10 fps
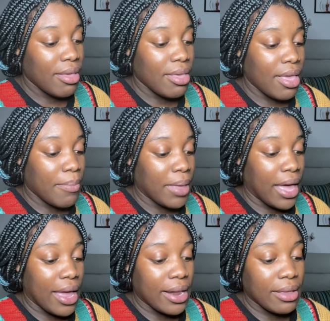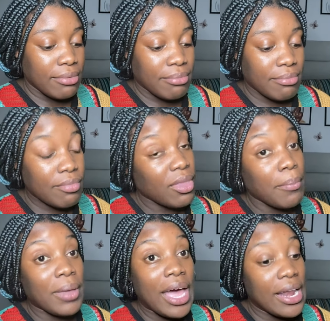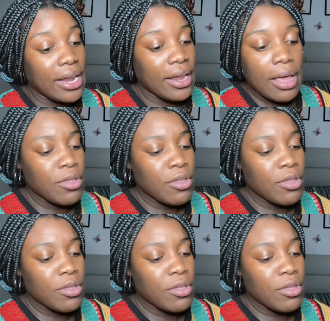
Yeah, me kinda, me kinda,